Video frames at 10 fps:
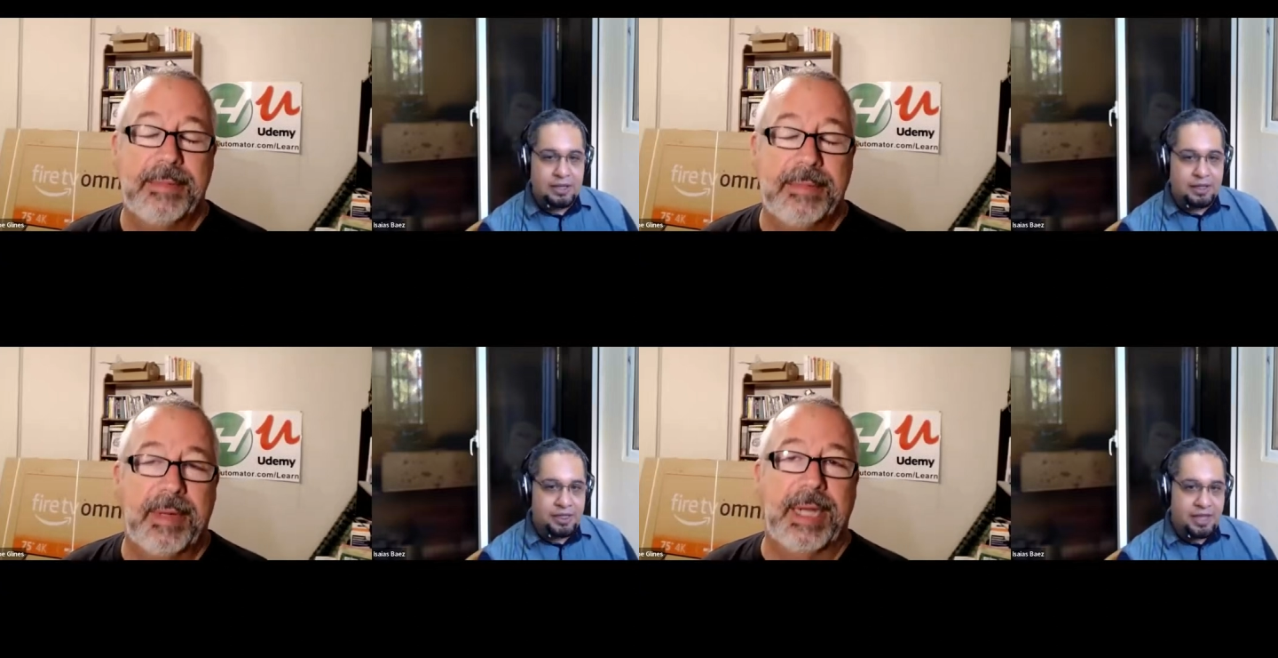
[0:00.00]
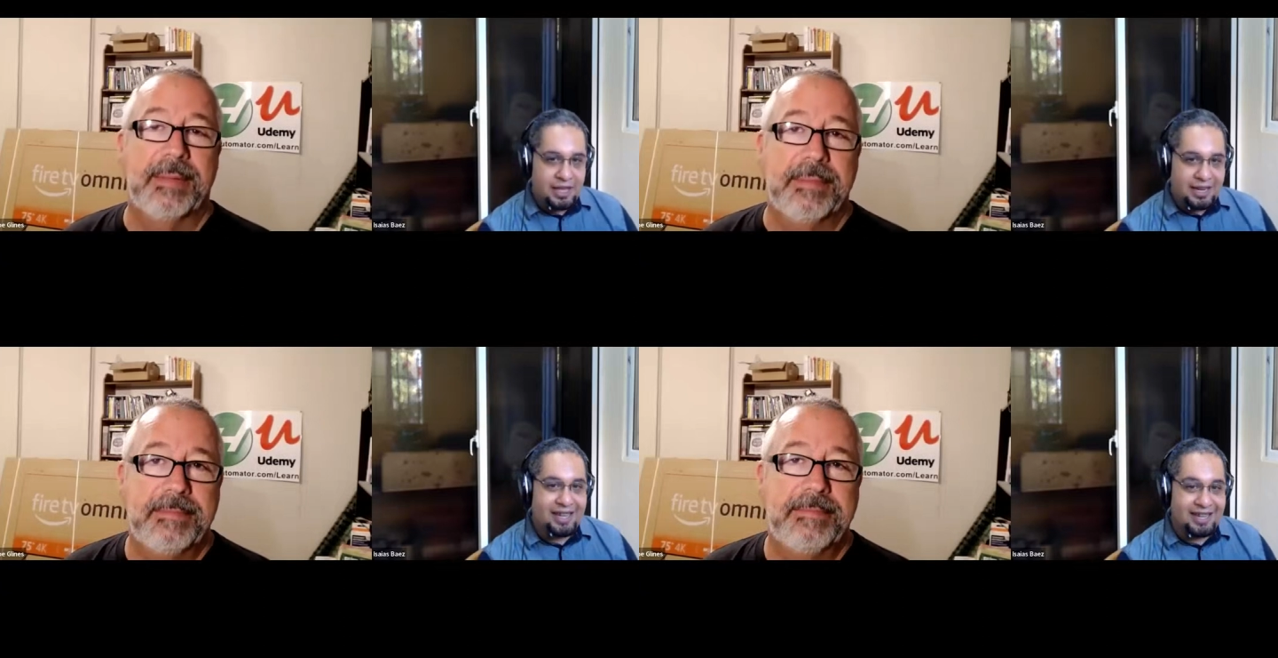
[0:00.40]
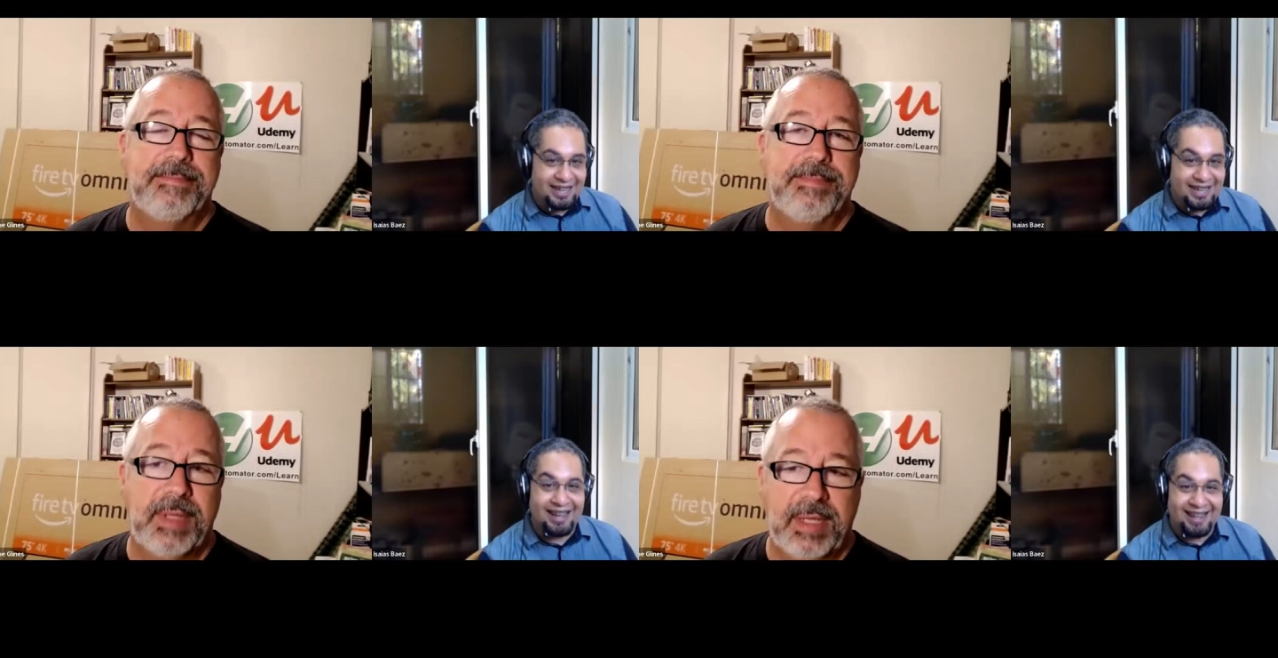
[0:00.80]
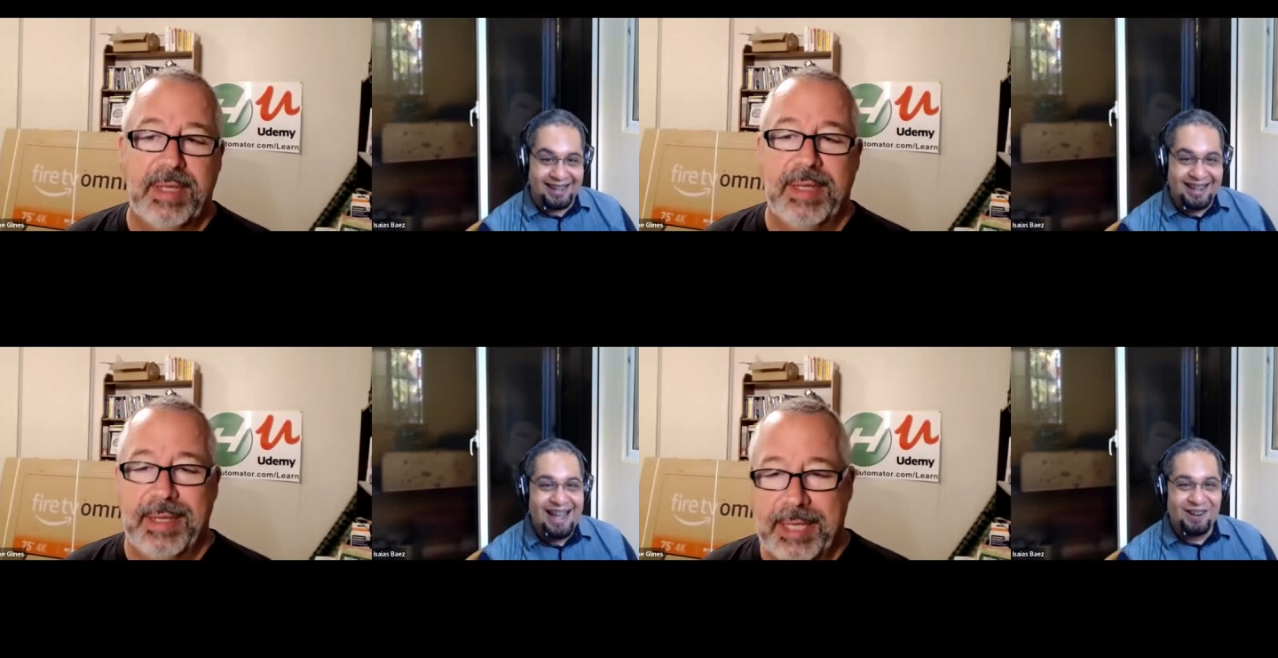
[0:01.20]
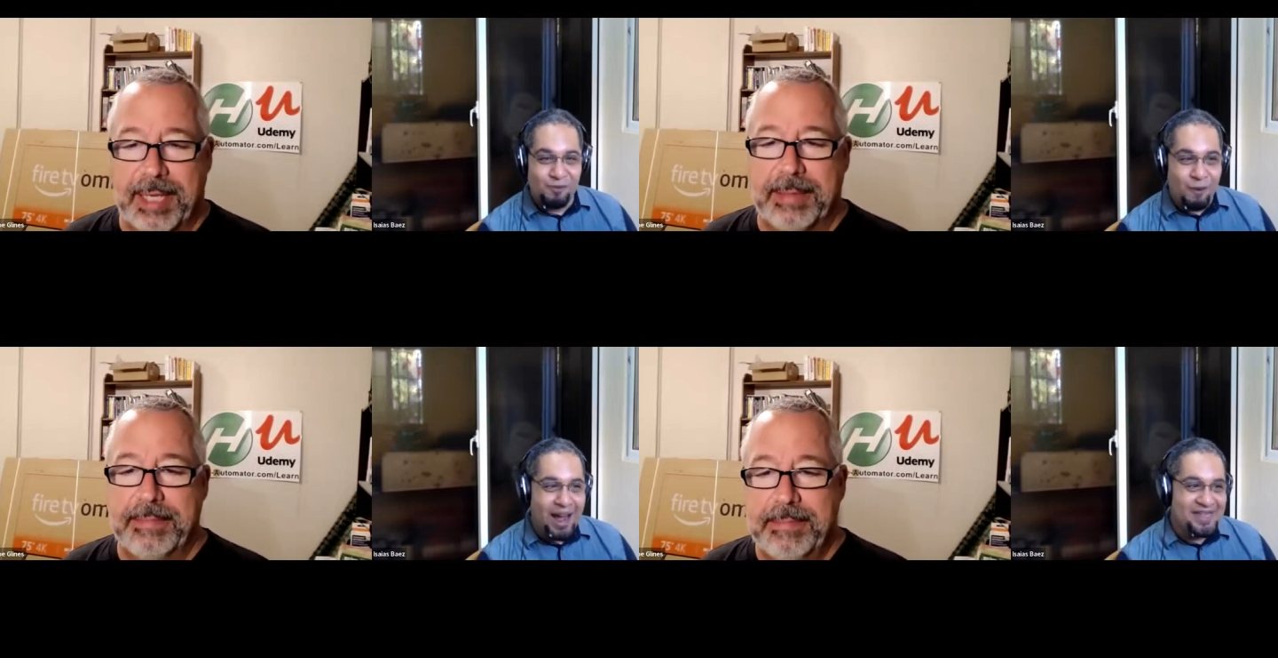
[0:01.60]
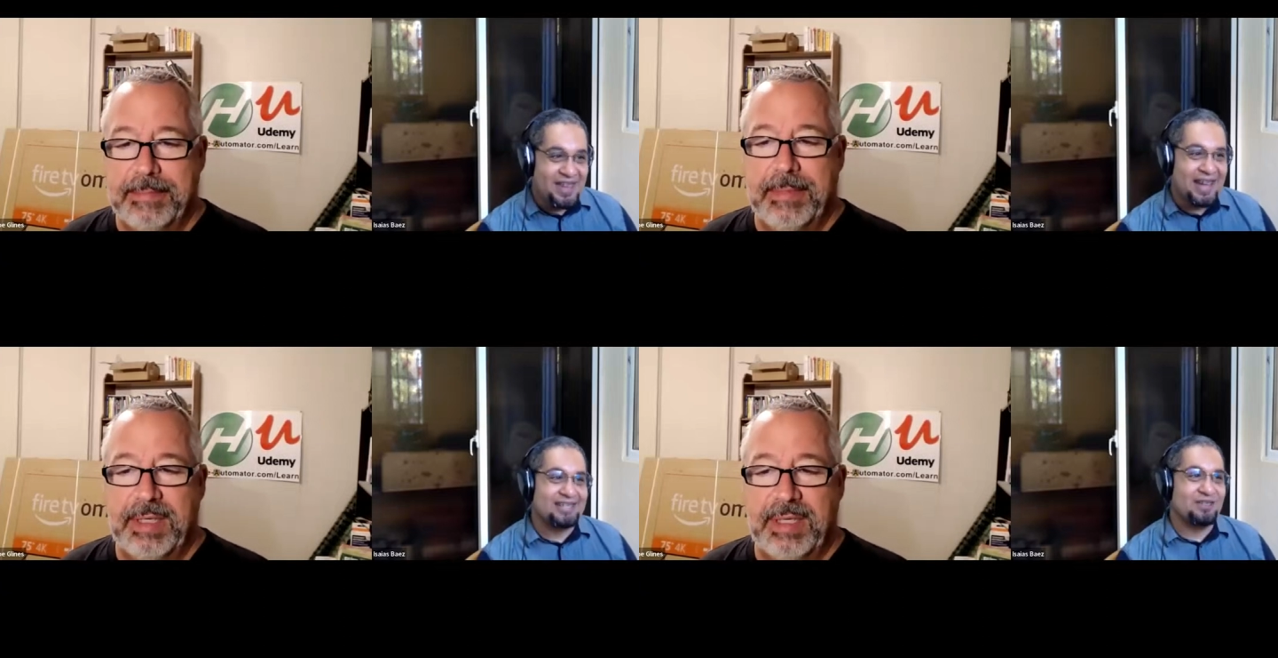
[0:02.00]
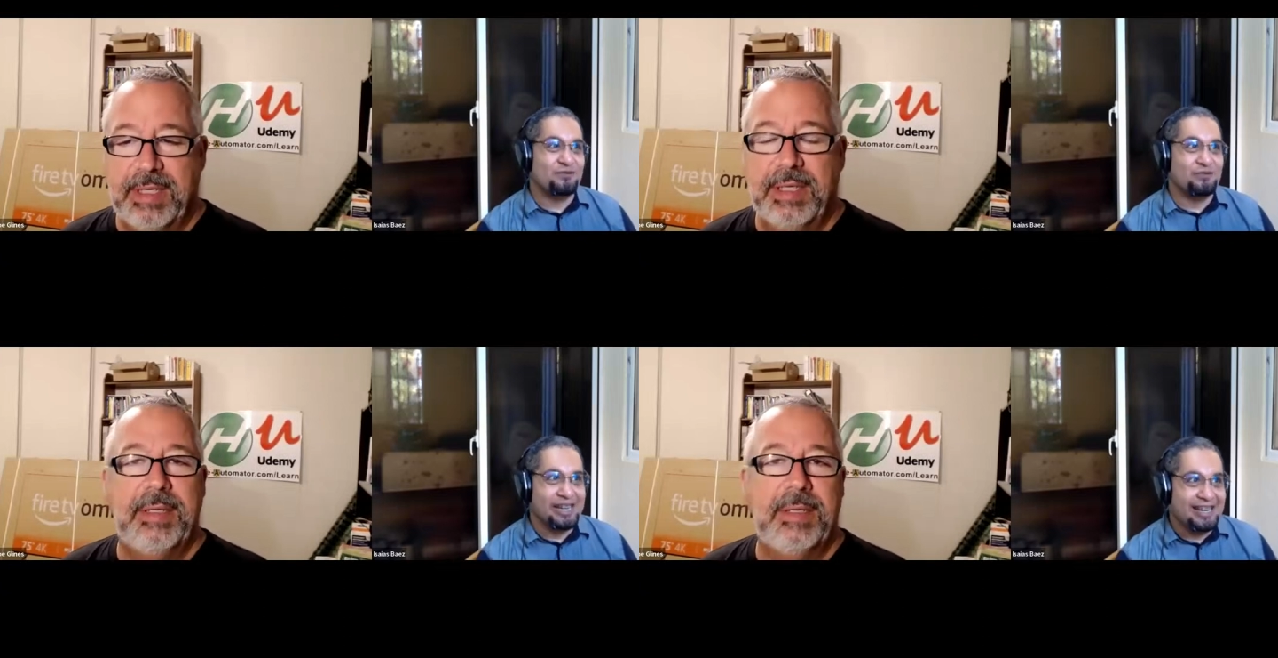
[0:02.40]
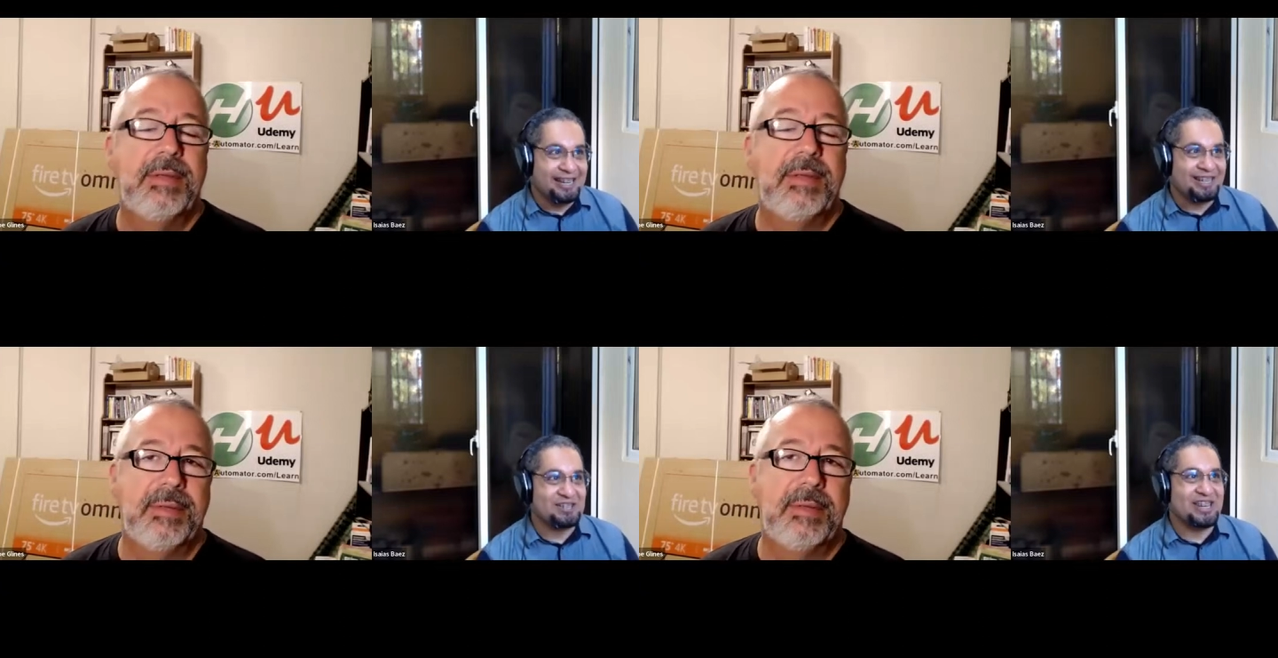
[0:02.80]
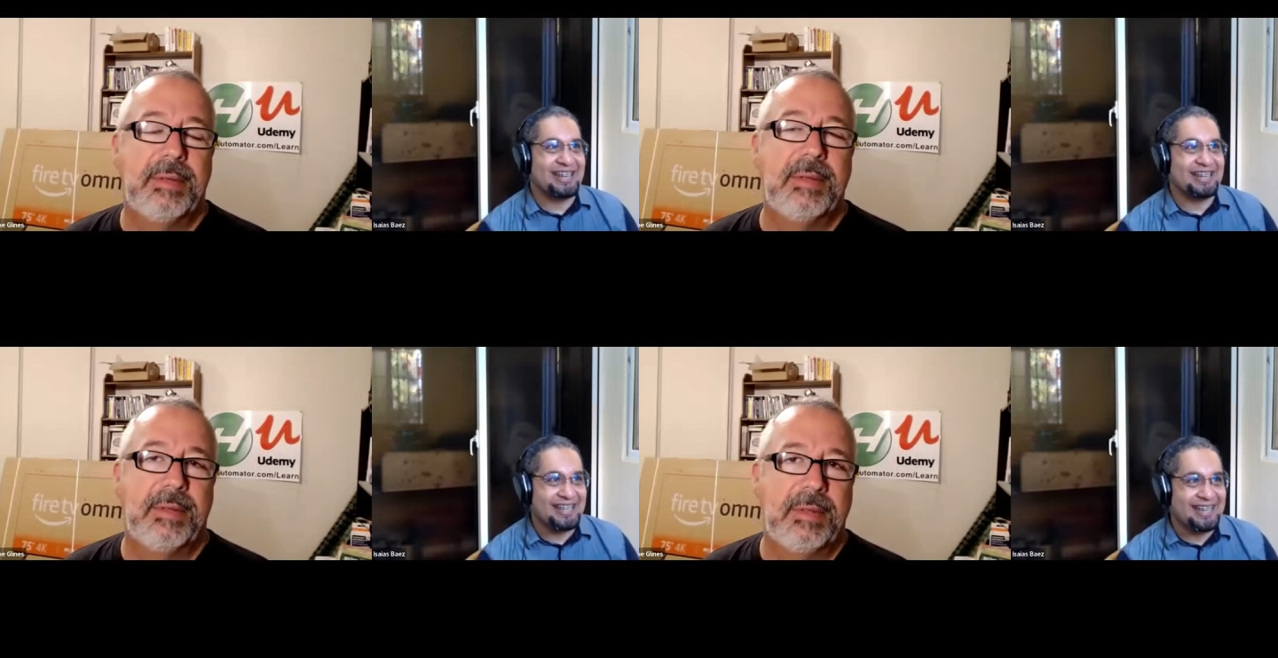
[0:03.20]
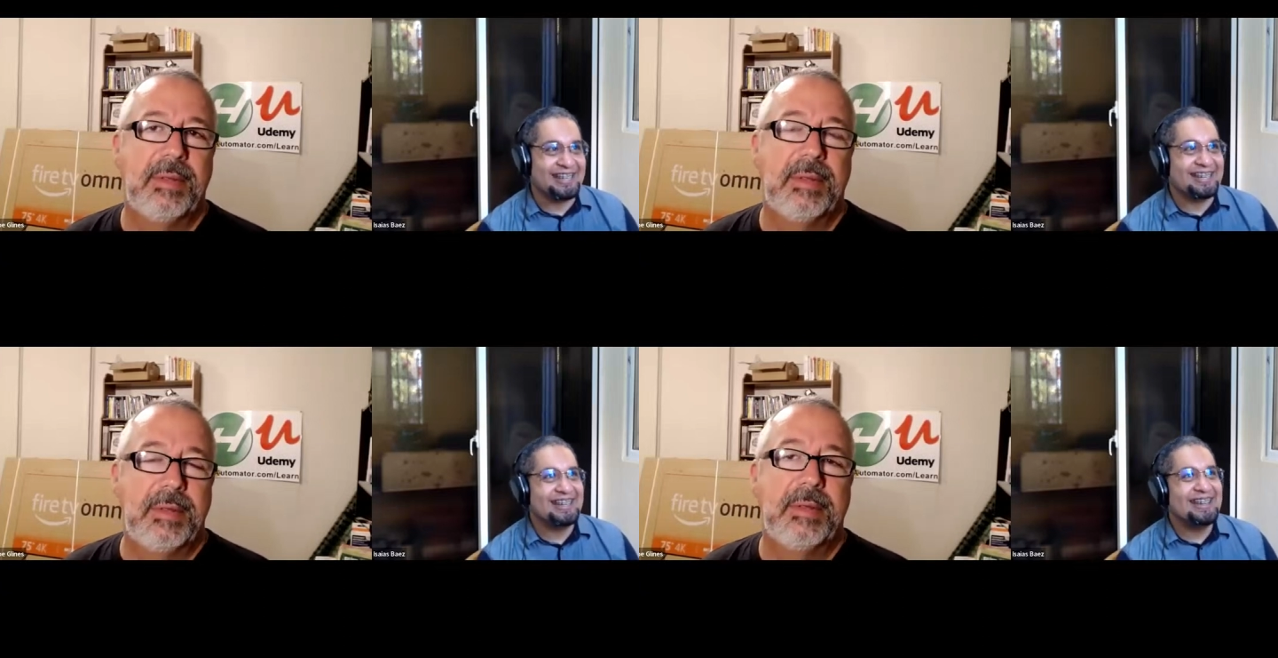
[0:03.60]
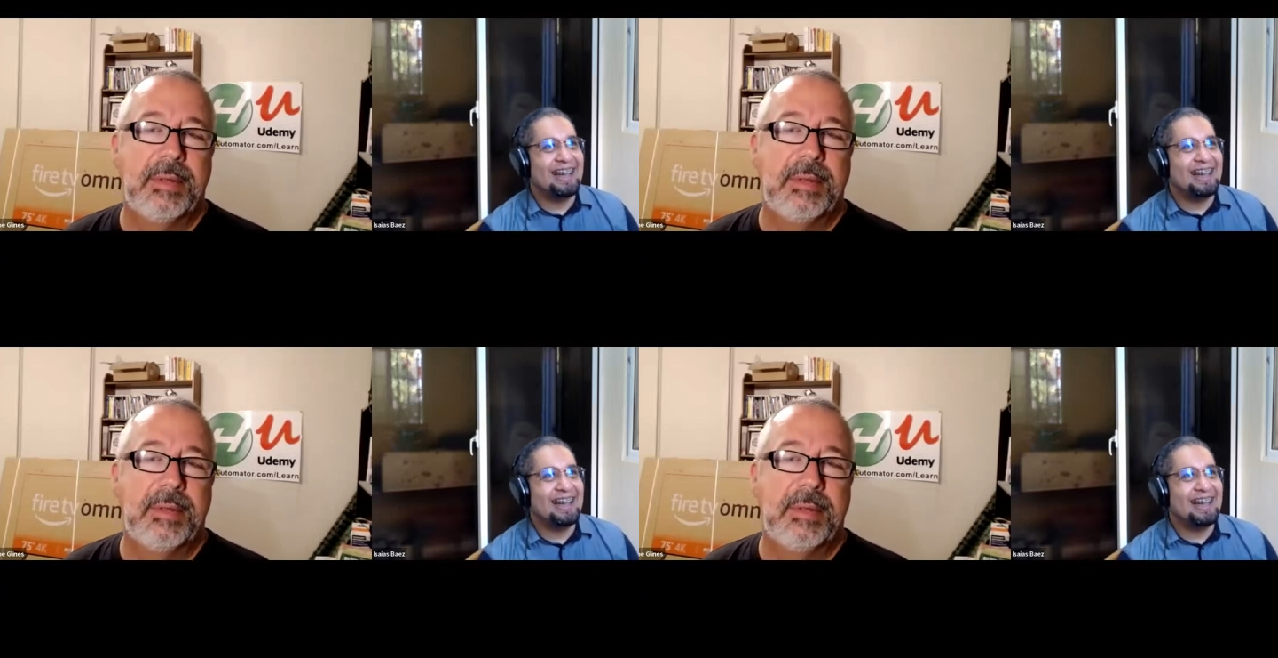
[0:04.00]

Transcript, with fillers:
Speaker 1: right, that why that is a really good idea,